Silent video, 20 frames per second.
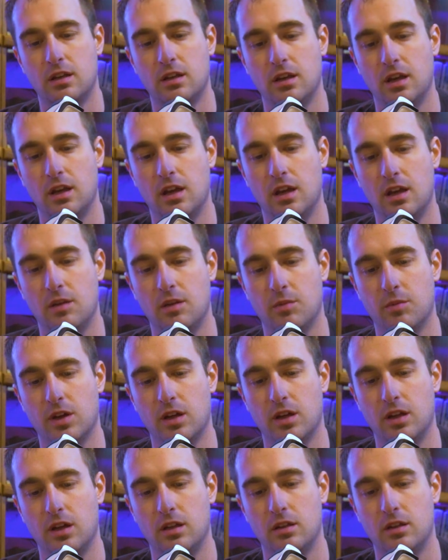and
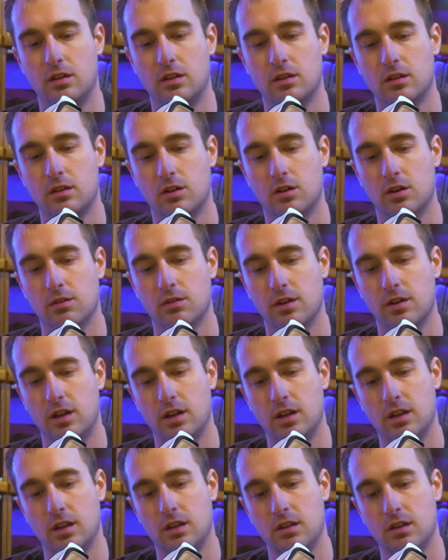my heart
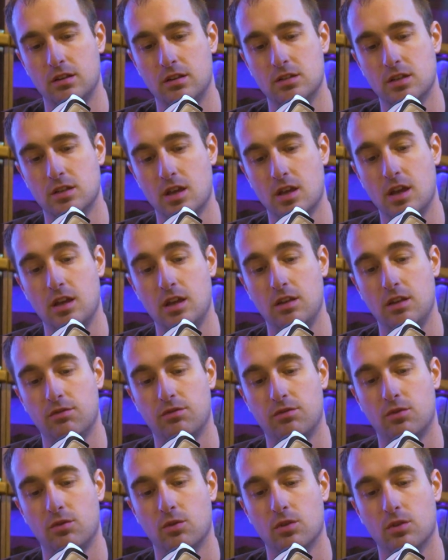rate is
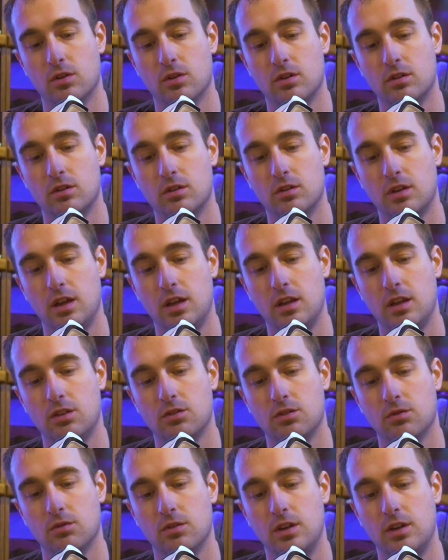84,
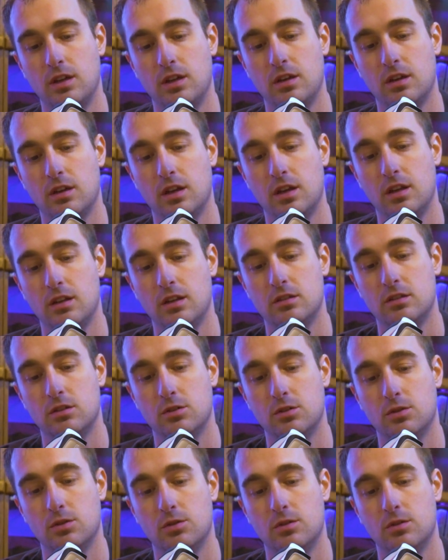83,
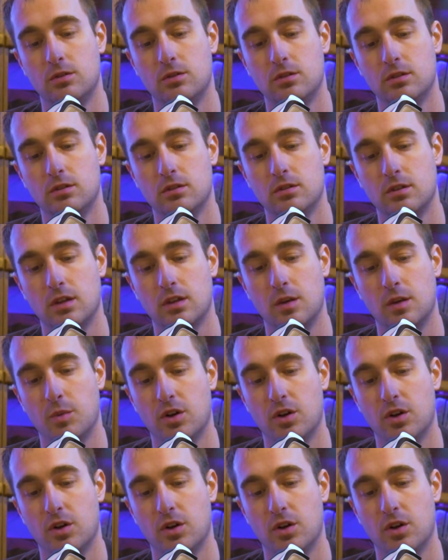82. Okay, my